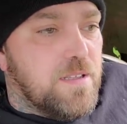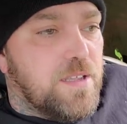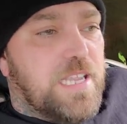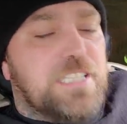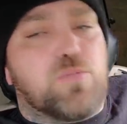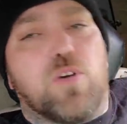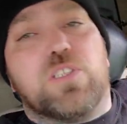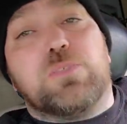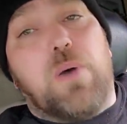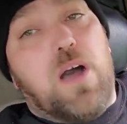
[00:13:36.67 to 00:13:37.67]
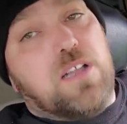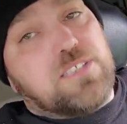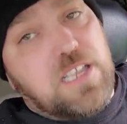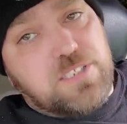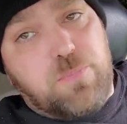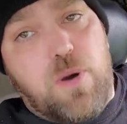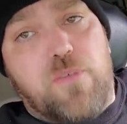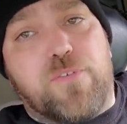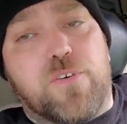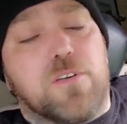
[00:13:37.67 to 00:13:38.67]
Each one of these pods has a
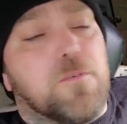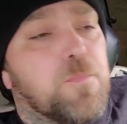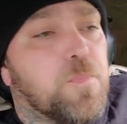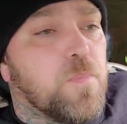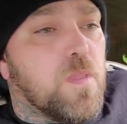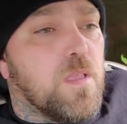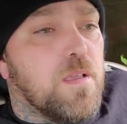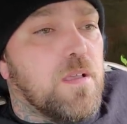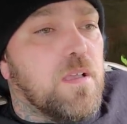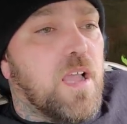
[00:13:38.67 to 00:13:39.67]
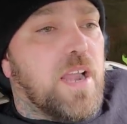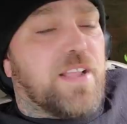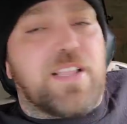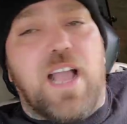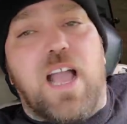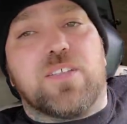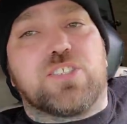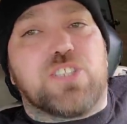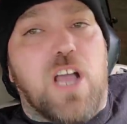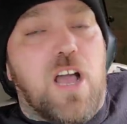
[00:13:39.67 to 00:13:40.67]
buffer, and a guy,
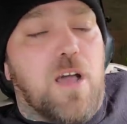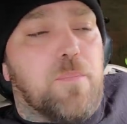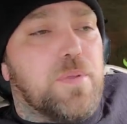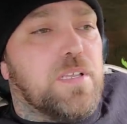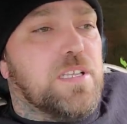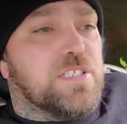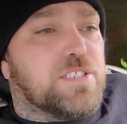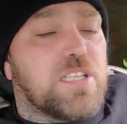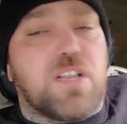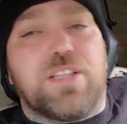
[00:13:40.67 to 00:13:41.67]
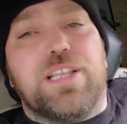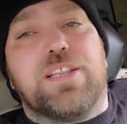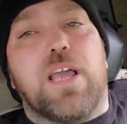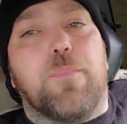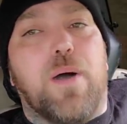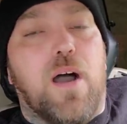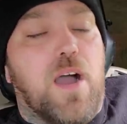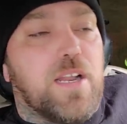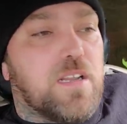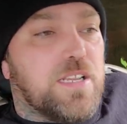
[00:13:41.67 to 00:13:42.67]
this job is to clean that
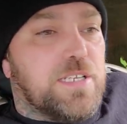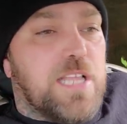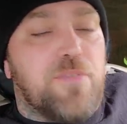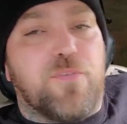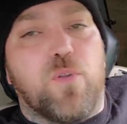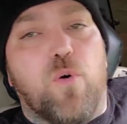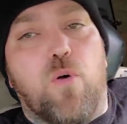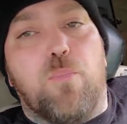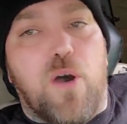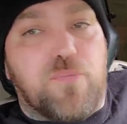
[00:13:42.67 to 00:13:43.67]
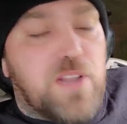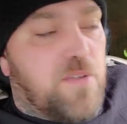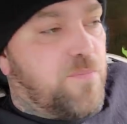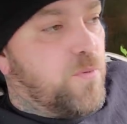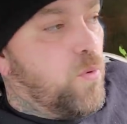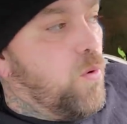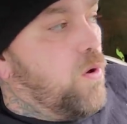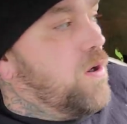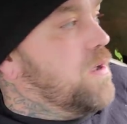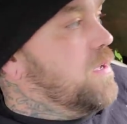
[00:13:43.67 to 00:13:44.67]
pod, clean that floor, buff that
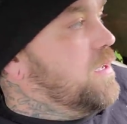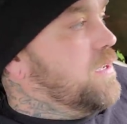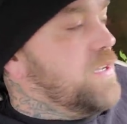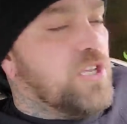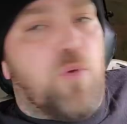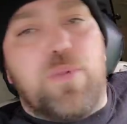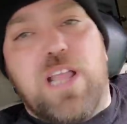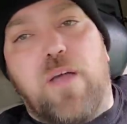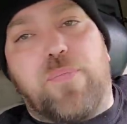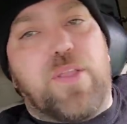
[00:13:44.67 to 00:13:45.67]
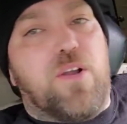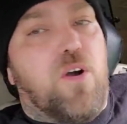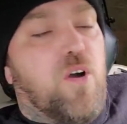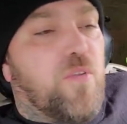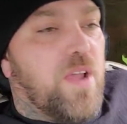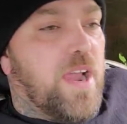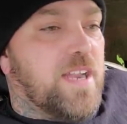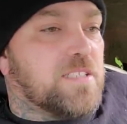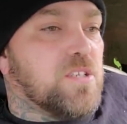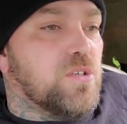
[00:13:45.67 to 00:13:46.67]
floor. He'll be out there all night.
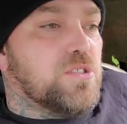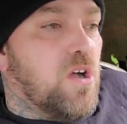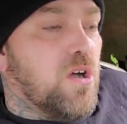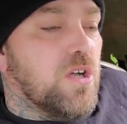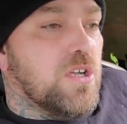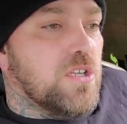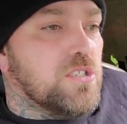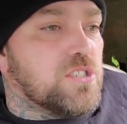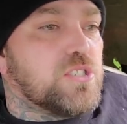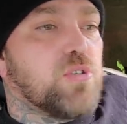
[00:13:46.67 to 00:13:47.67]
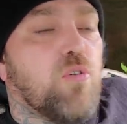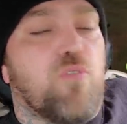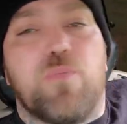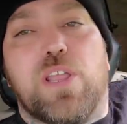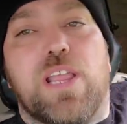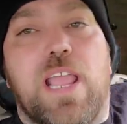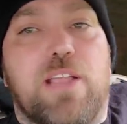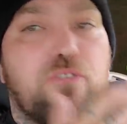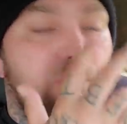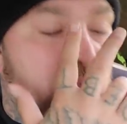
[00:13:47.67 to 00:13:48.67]
I told y'all the story, me and
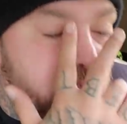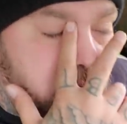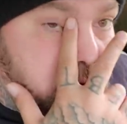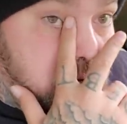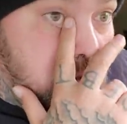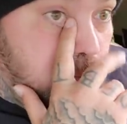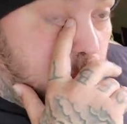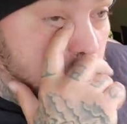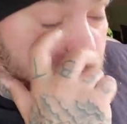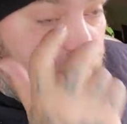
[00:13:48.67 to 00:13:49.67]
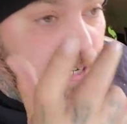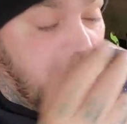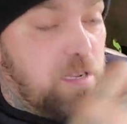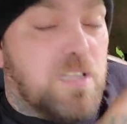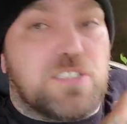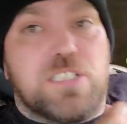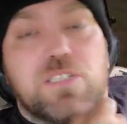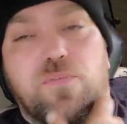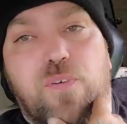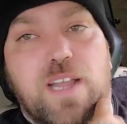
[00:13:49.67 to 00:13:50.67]
Angry Man and him buffing and us getting
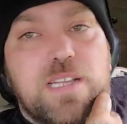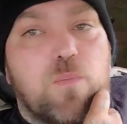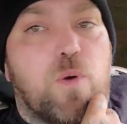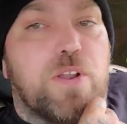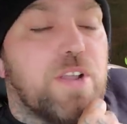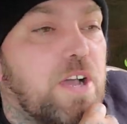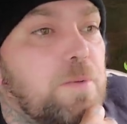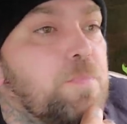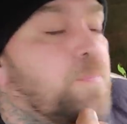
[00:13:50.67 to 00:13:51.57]
to fighting and whatnot.